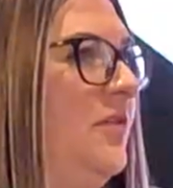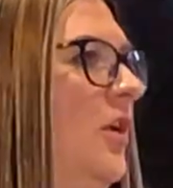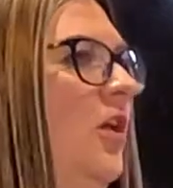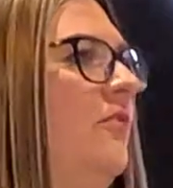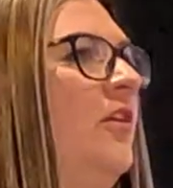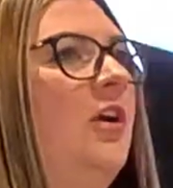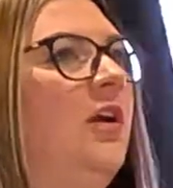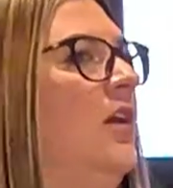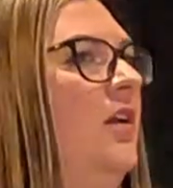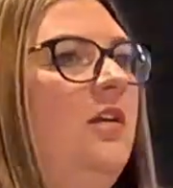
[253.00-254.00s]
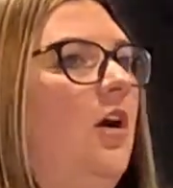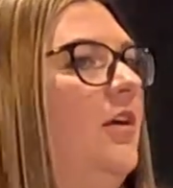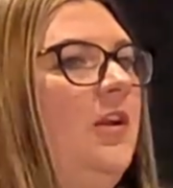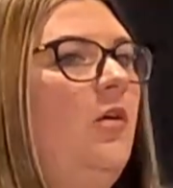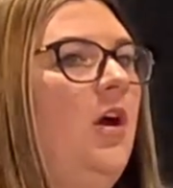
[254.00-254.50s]
that all of
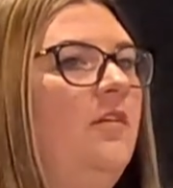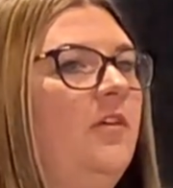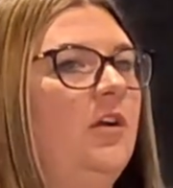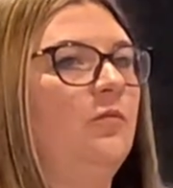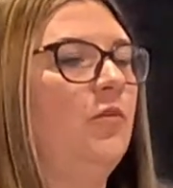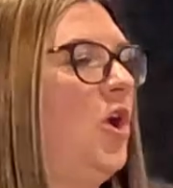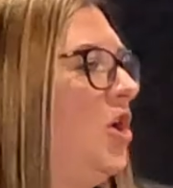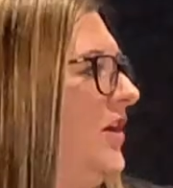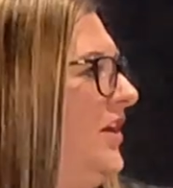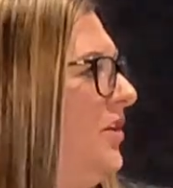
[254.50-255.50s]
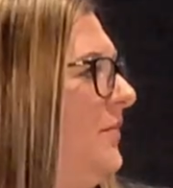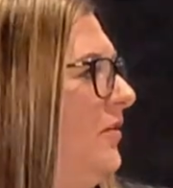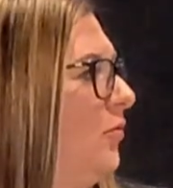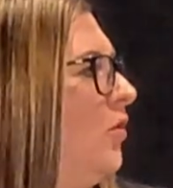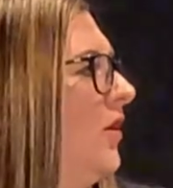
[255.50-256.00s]
our roar, hear me
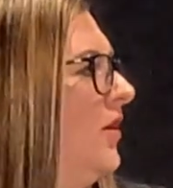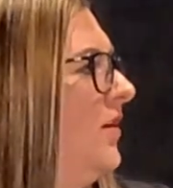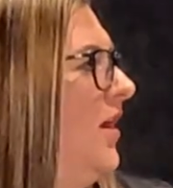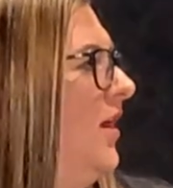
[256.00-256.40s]
roar,